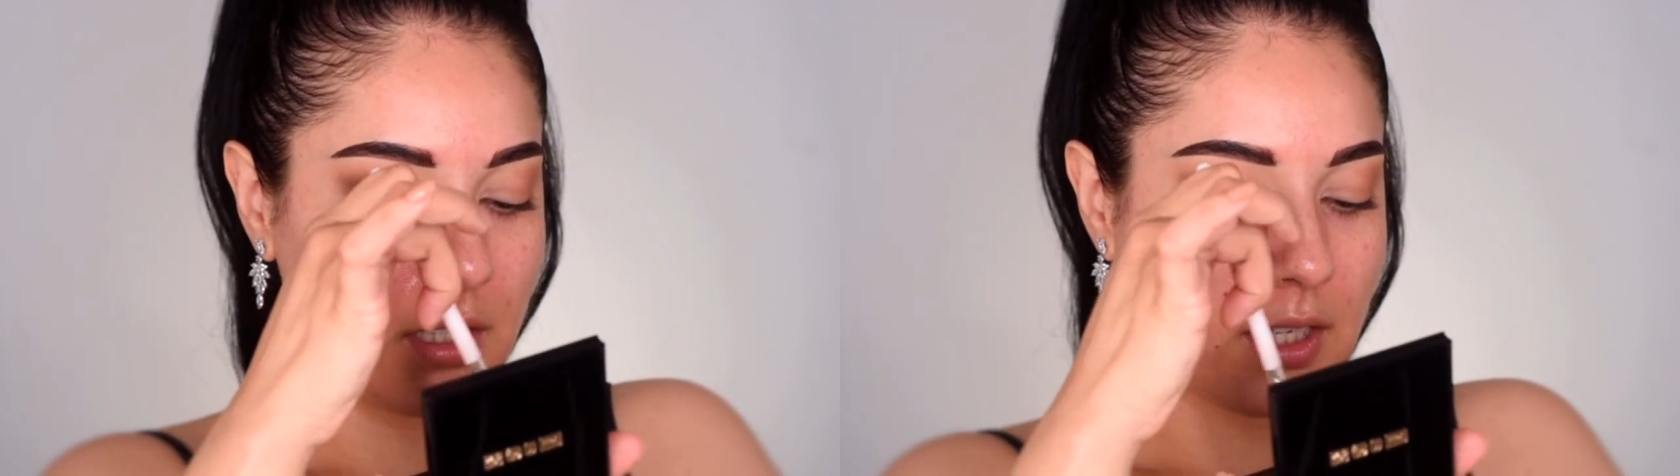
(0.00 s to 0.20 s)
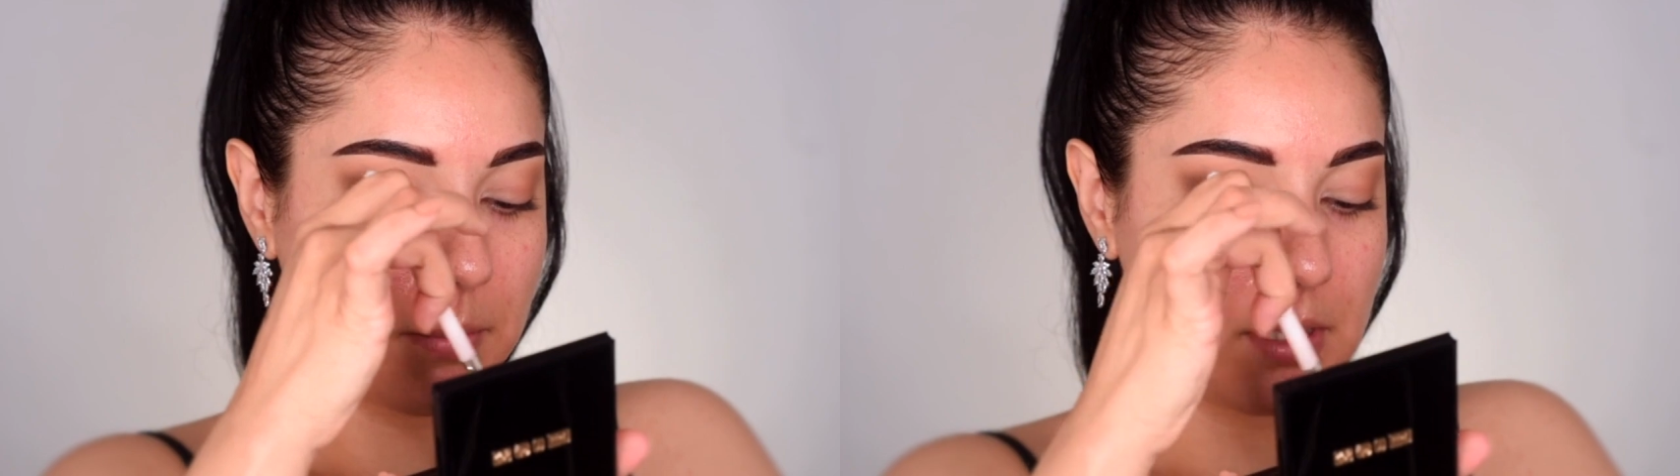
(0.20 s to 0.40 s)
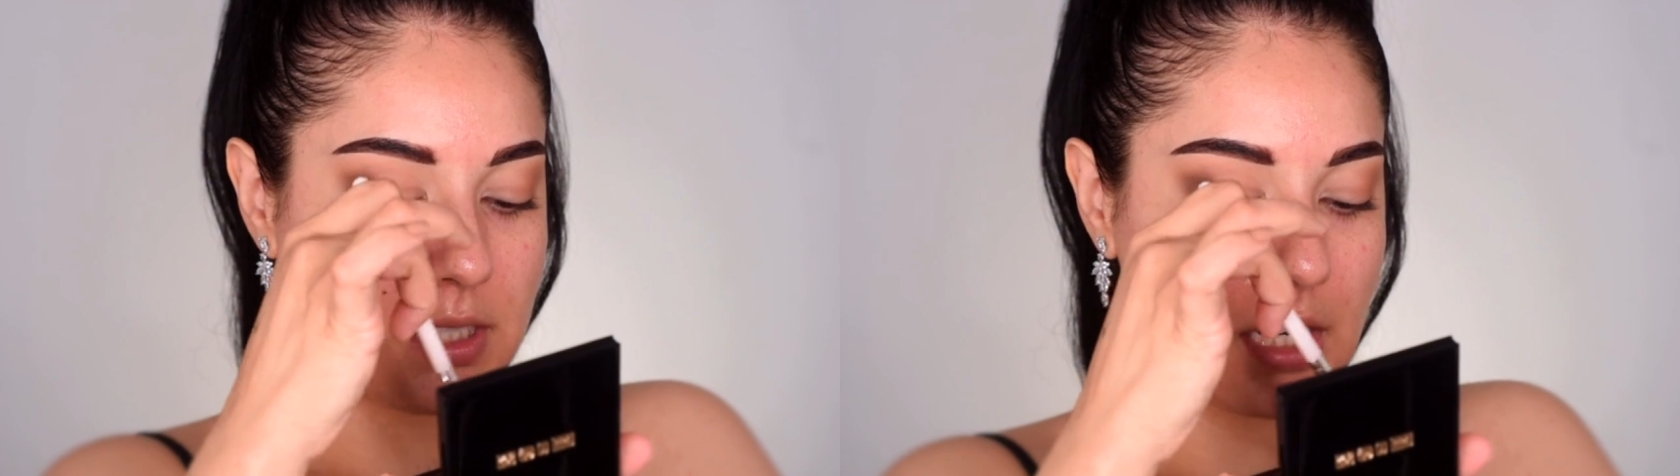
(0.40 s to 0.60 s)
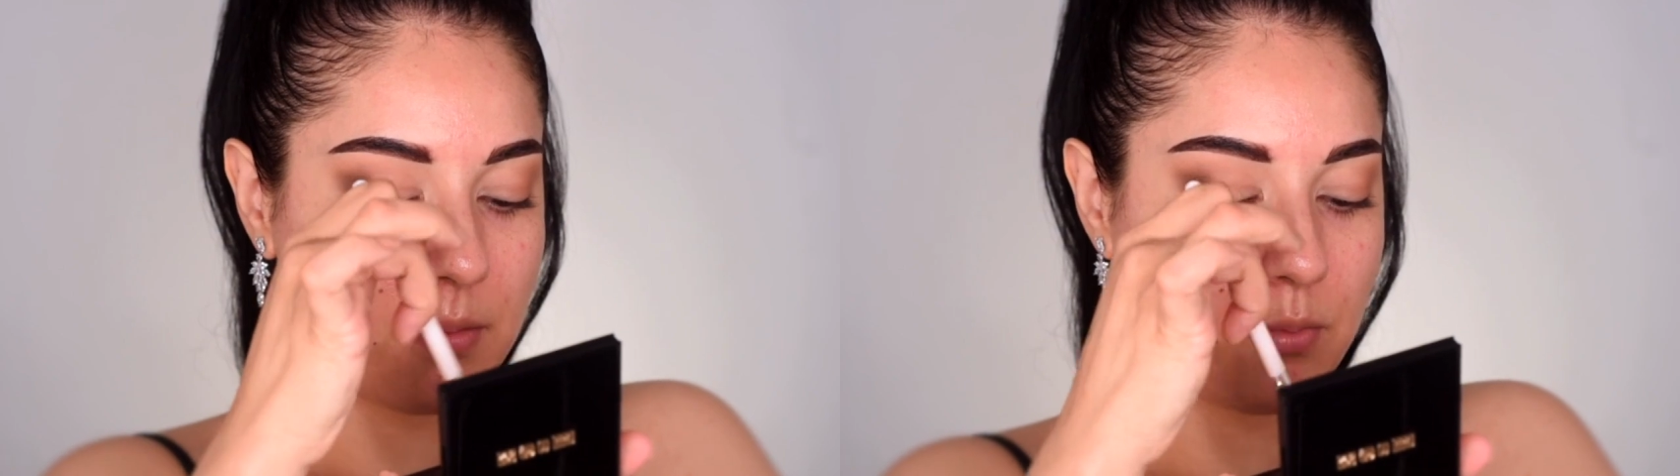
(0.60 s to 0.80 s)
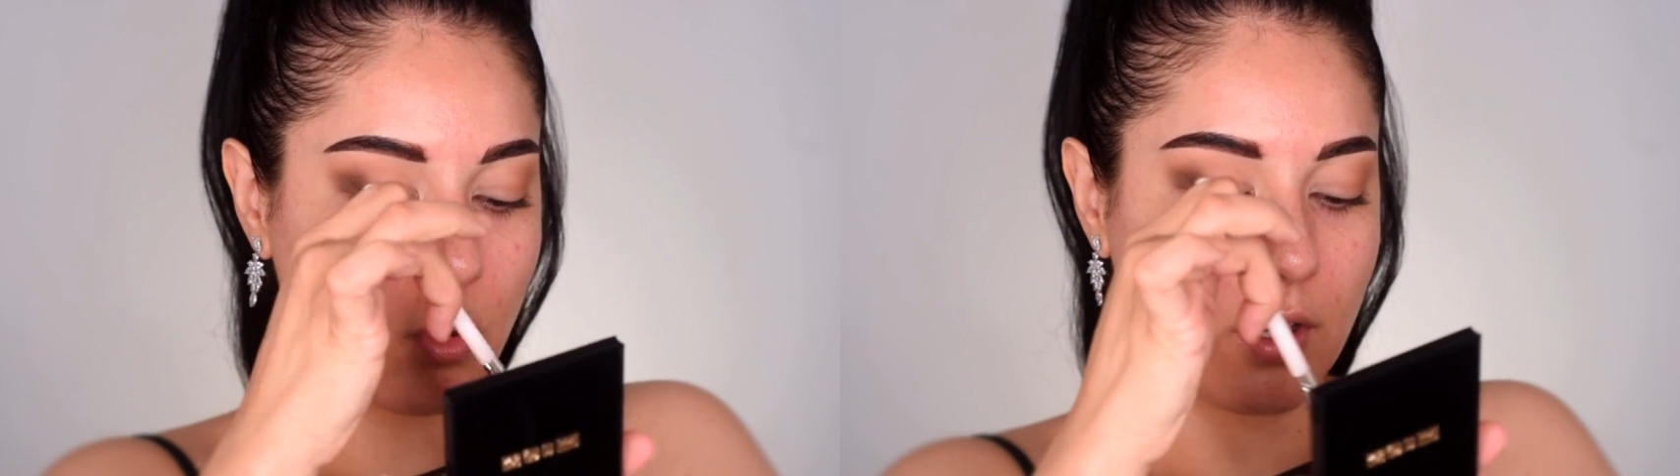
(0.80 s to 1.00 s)
I'm going to take
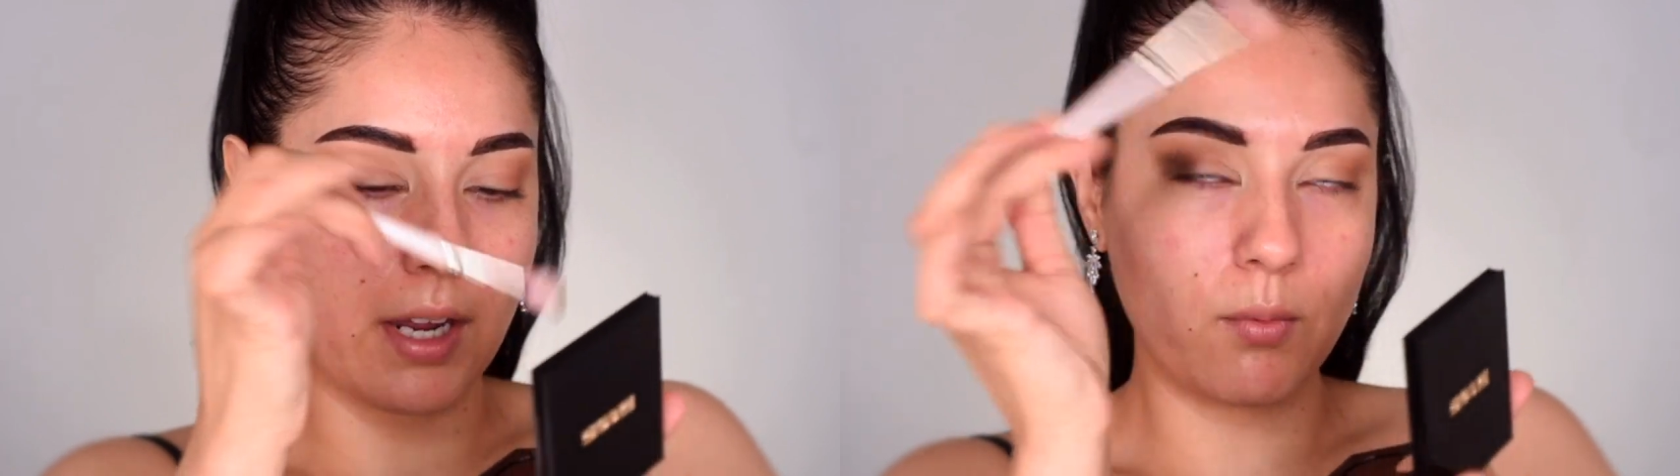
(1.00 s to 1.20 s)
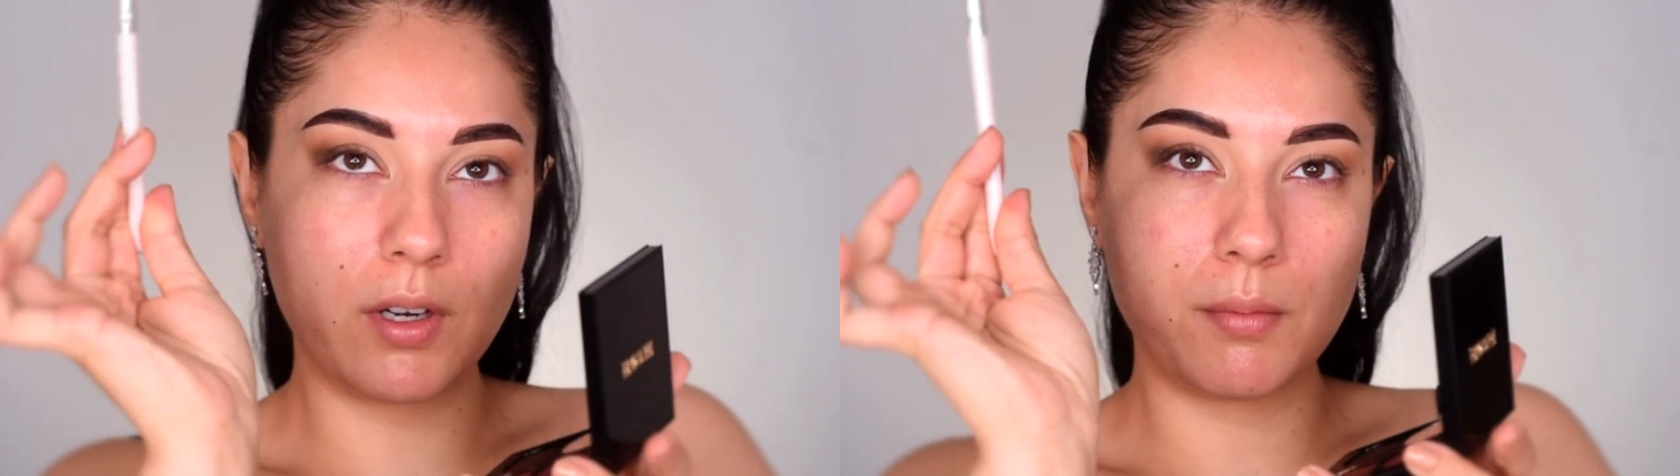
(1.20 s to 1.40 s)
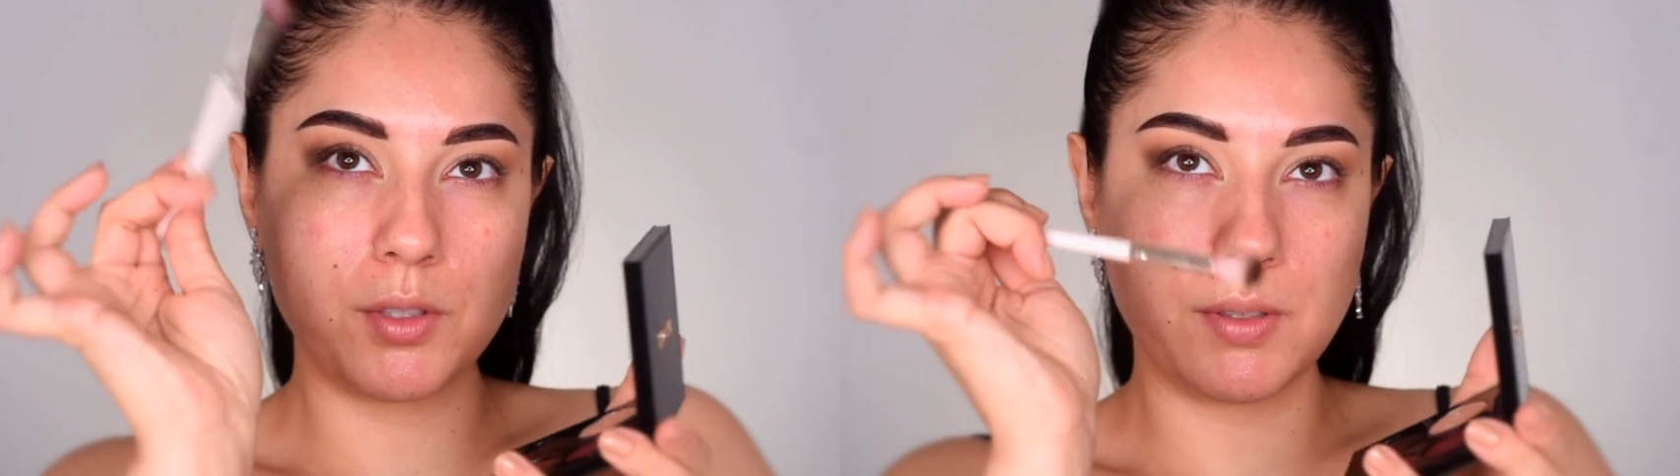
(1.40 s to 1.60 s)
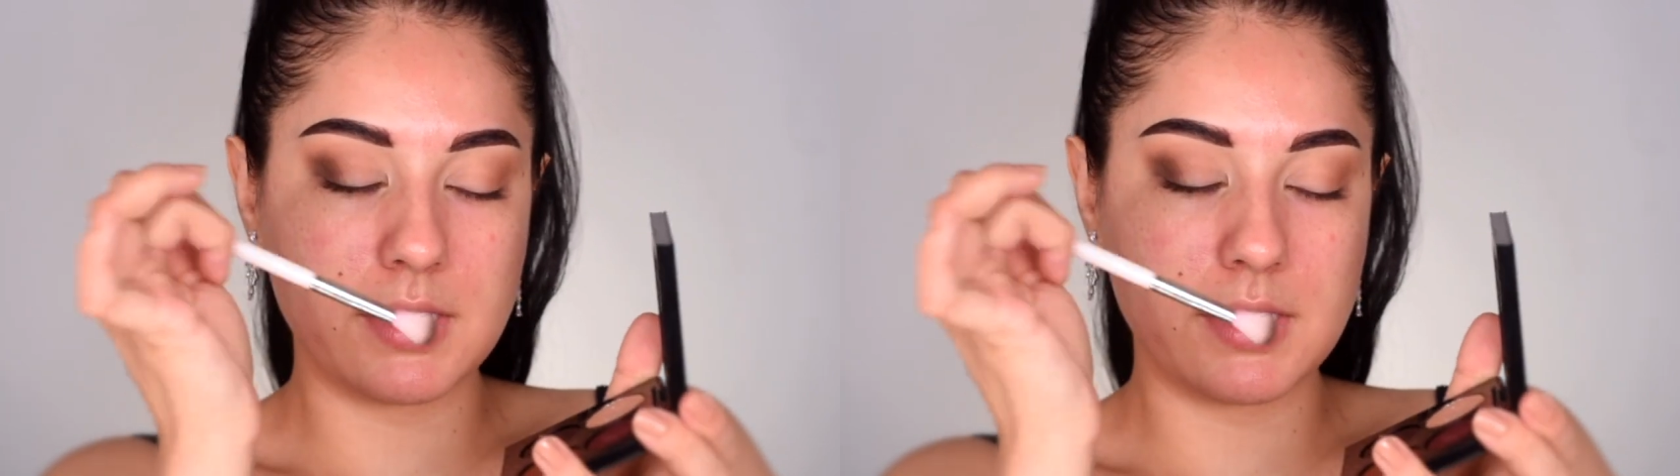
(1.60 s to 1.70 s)
more, and what I'm doing